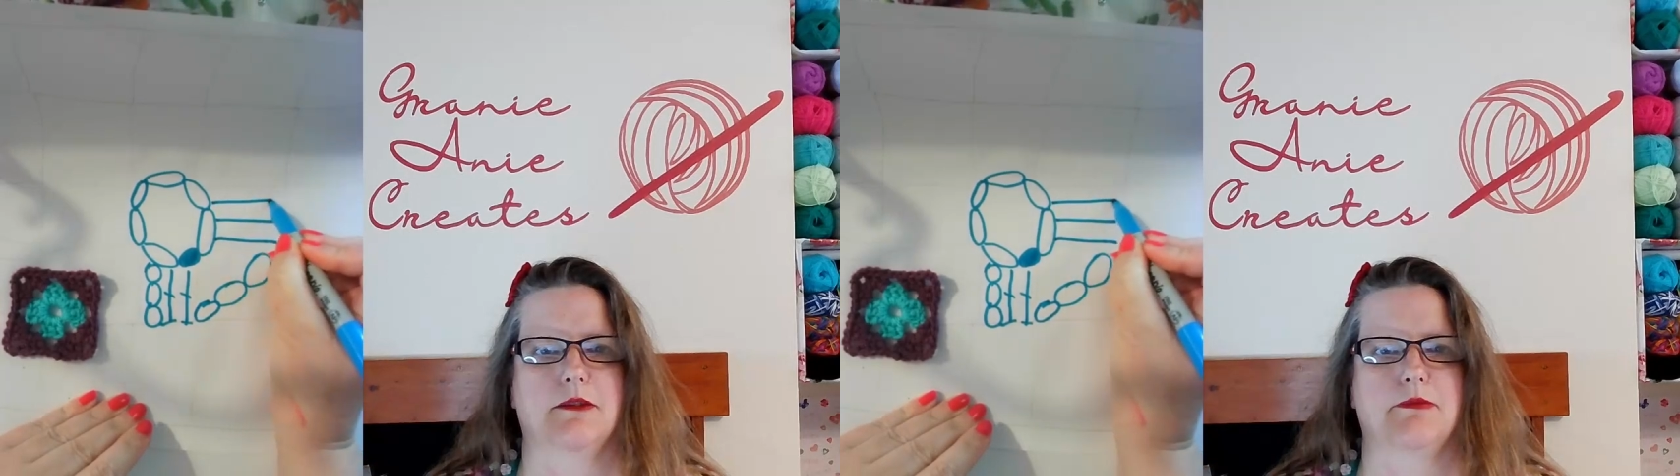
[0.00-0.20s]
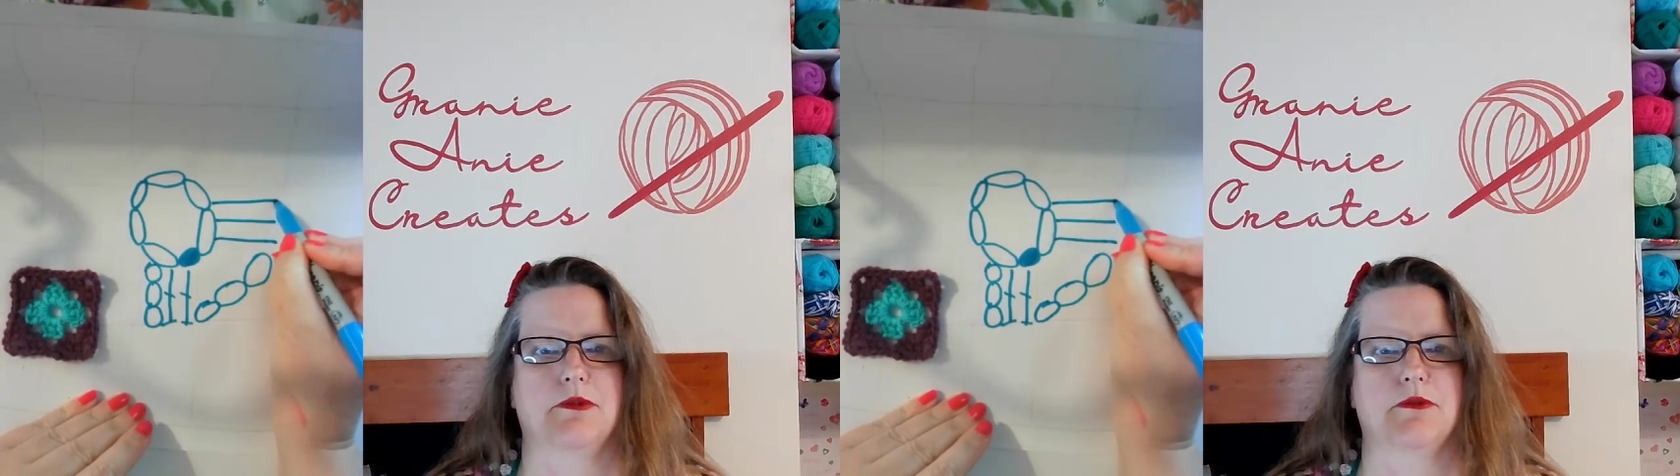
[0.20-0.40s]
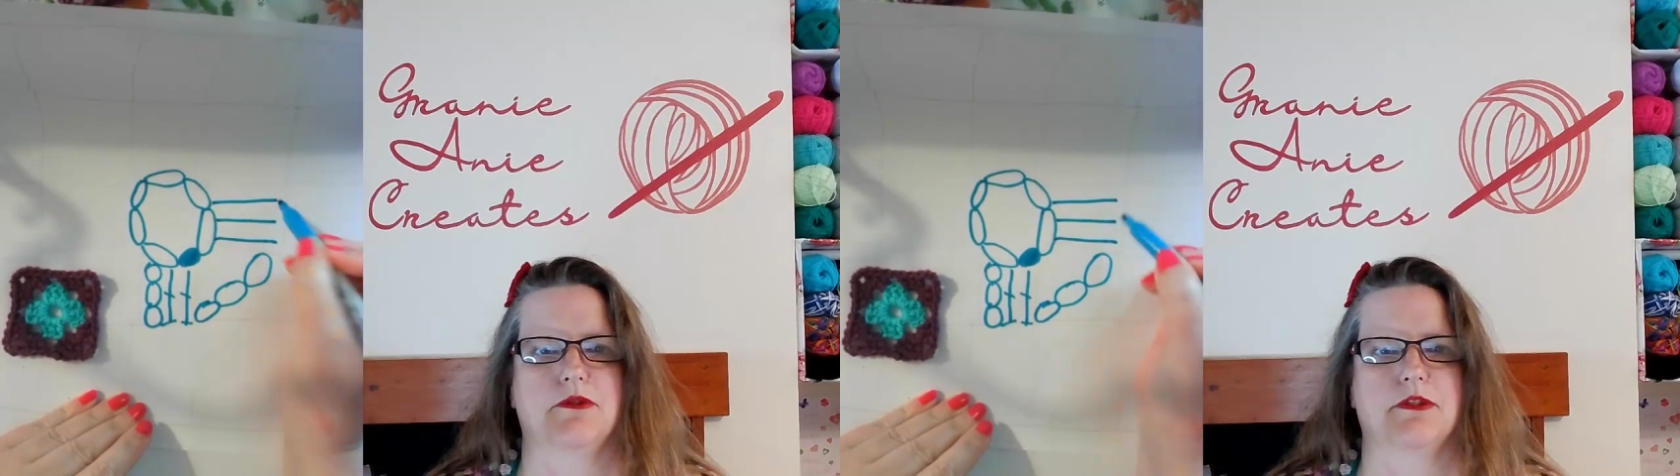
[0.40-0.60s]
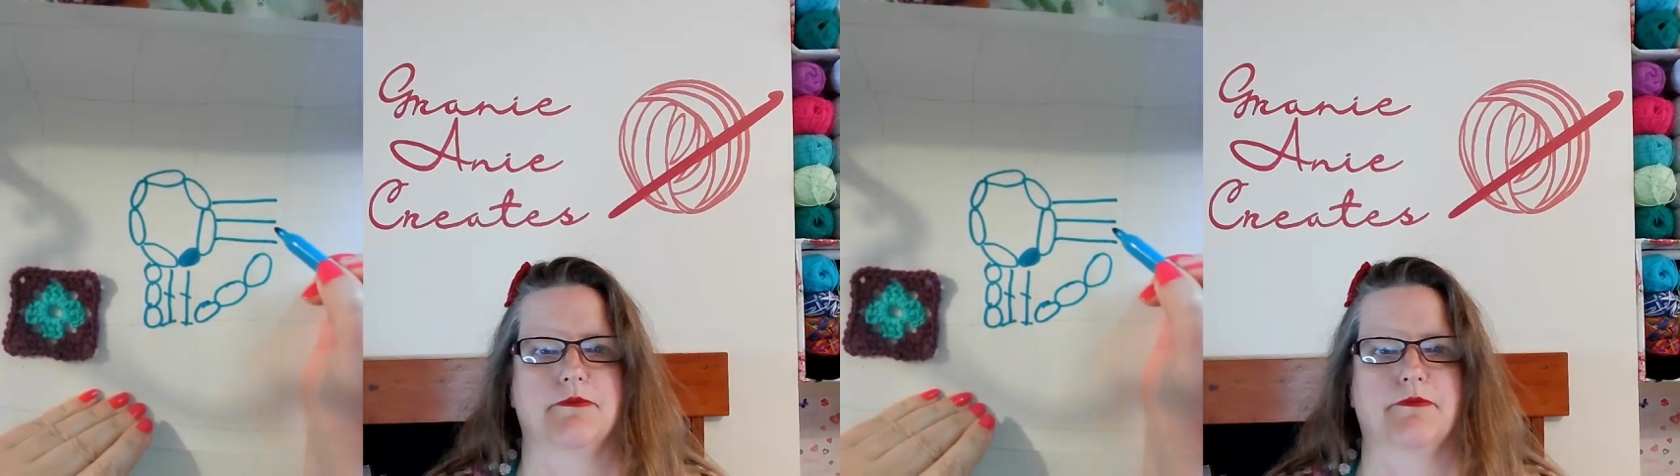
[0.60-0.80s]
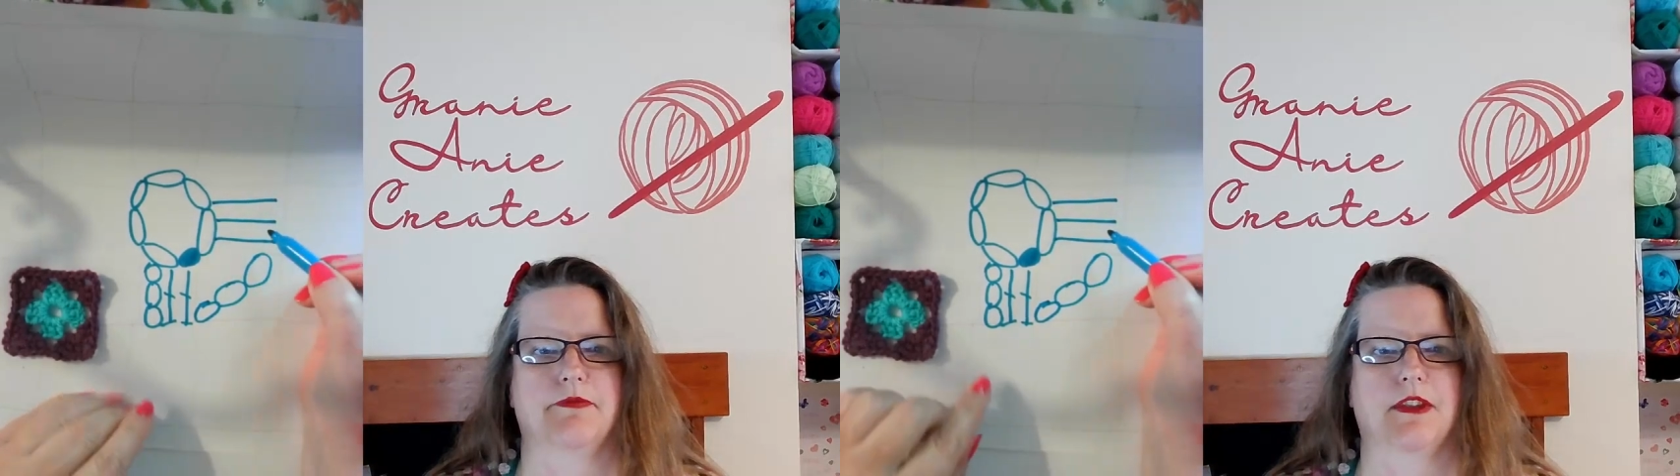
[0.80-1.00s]

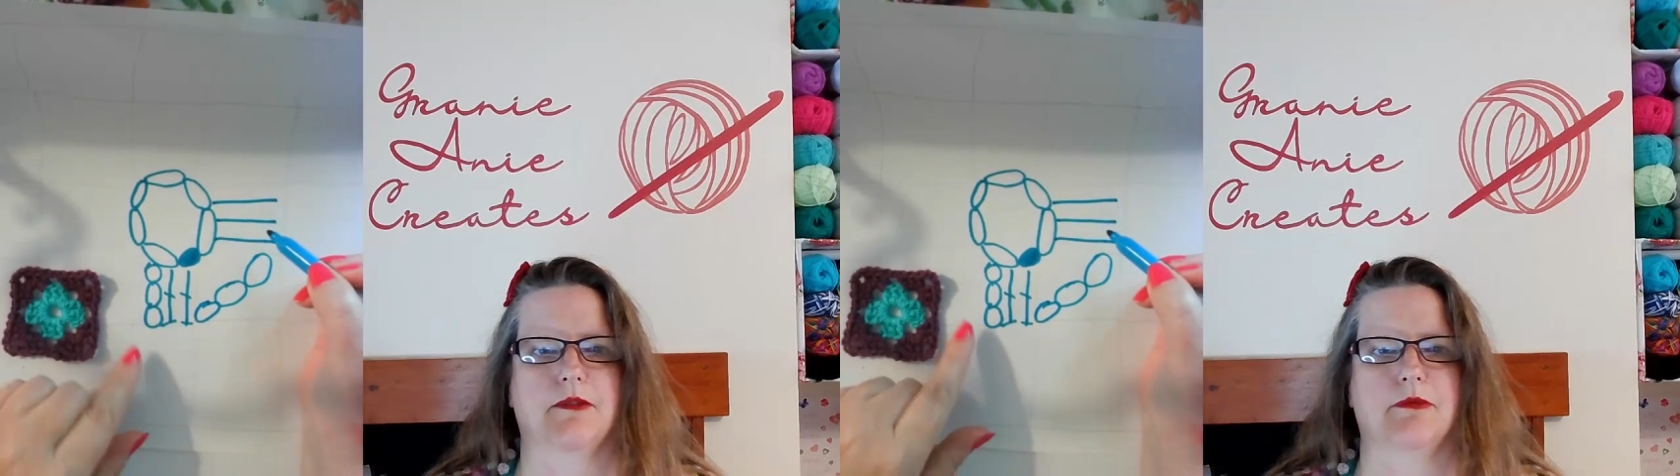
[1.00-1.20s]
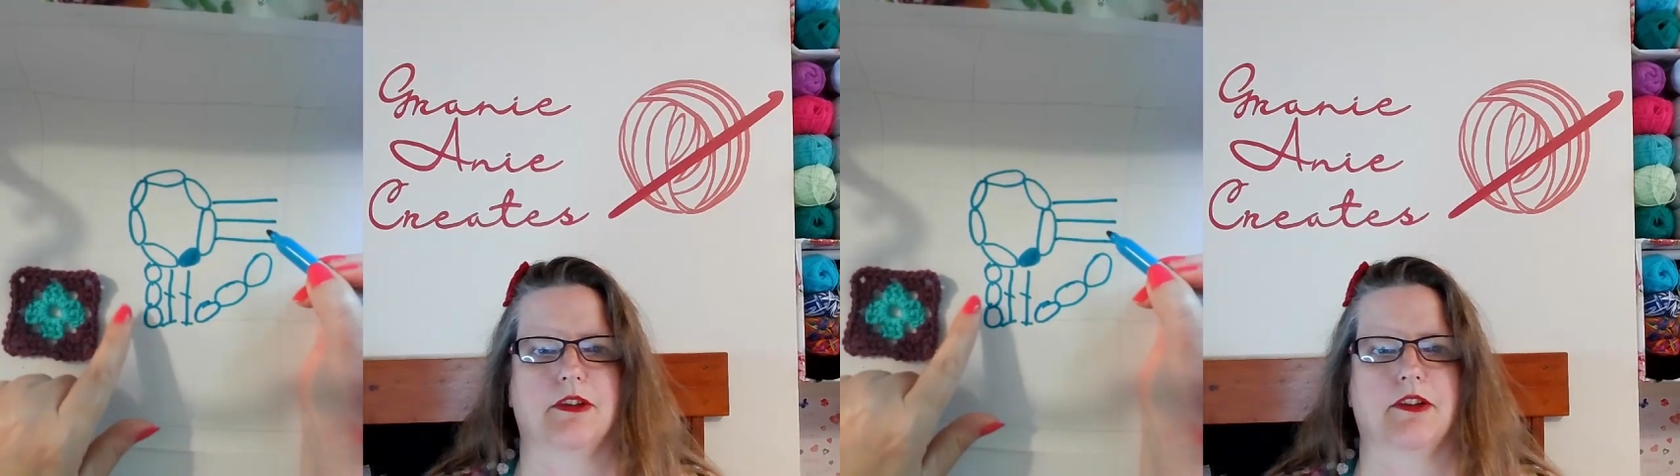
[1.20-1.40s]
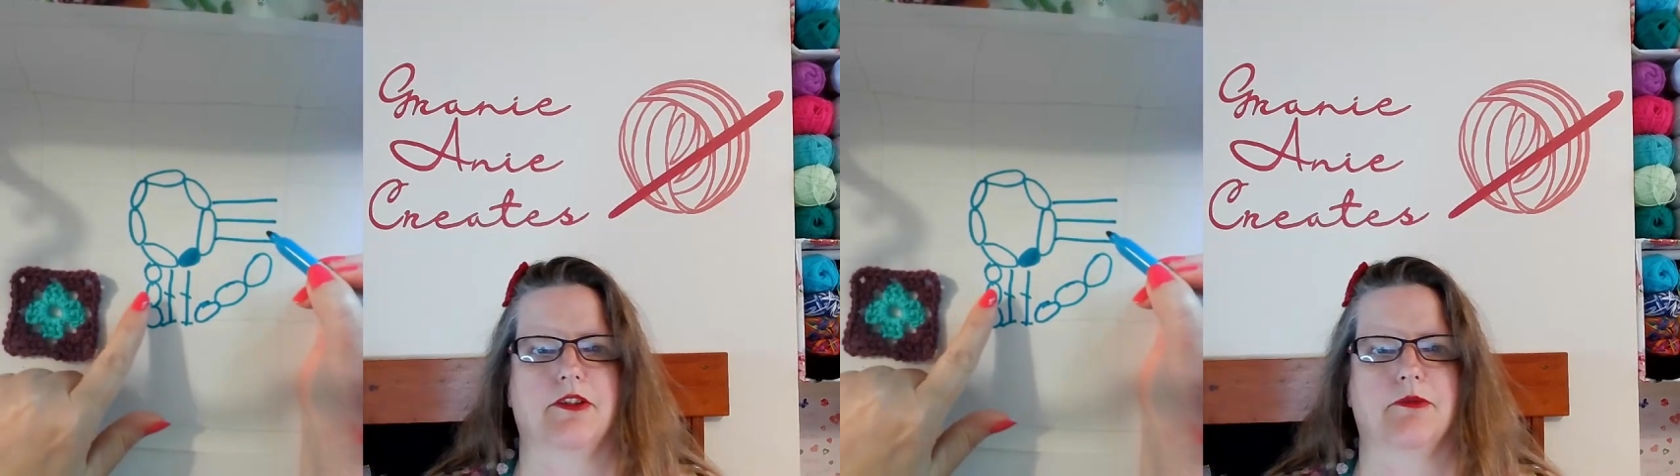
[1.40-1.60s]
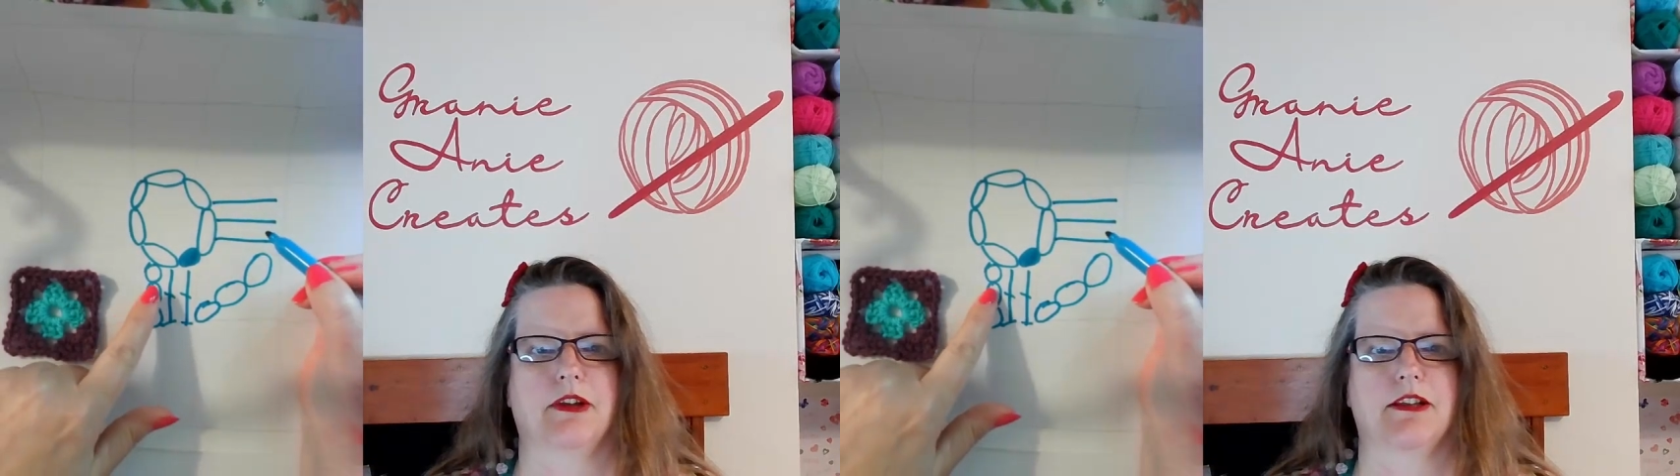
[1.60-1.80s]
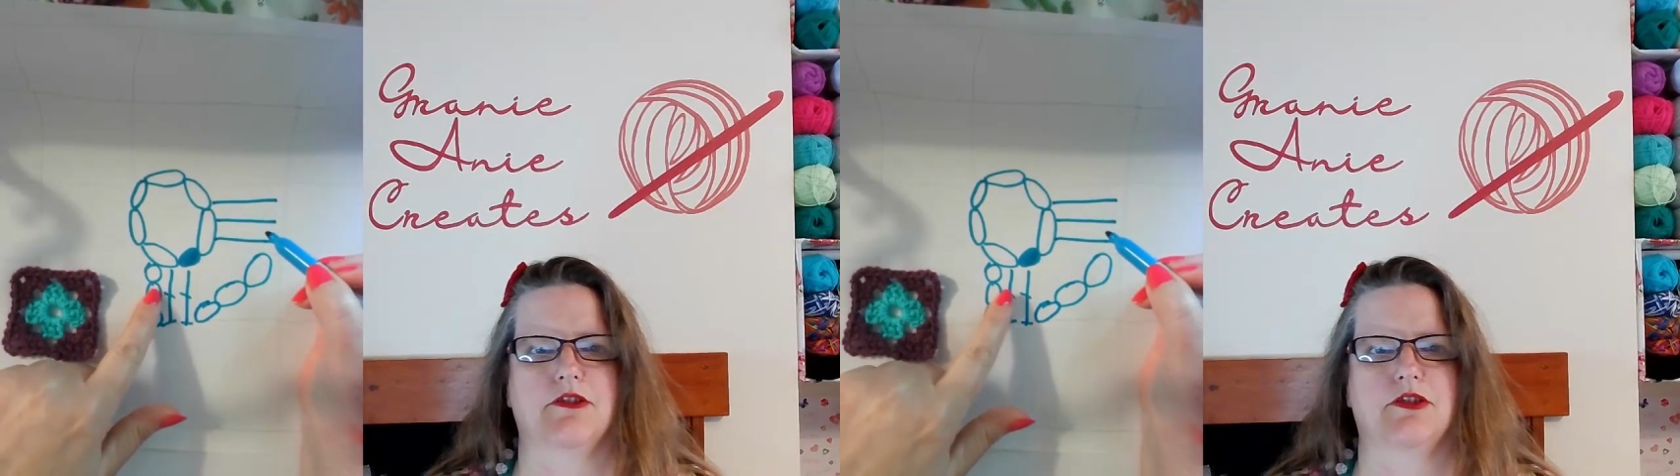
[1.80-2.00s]
doubles
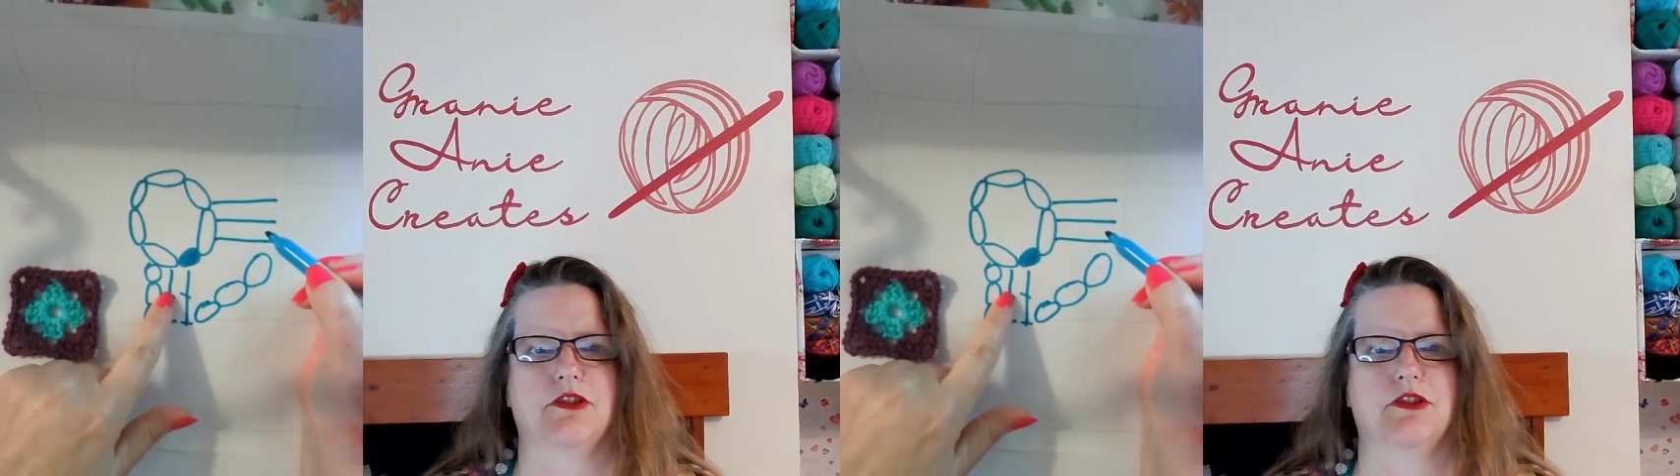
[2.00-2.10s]
because we had